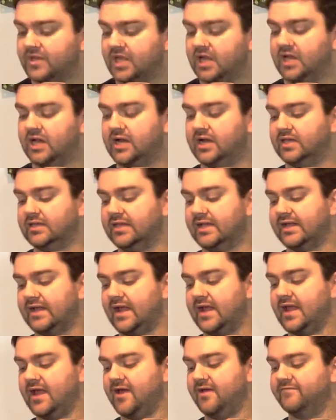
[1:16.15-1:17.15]
Like
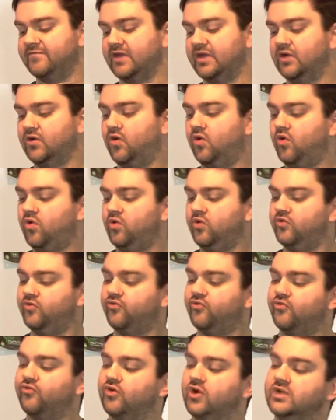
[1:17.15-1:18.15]
I have a whole
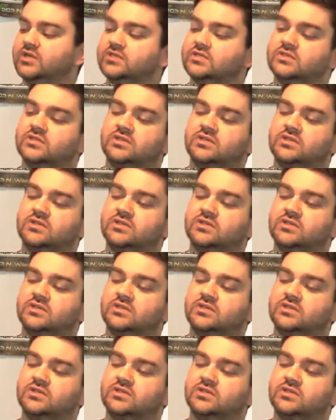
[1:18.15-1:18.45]
front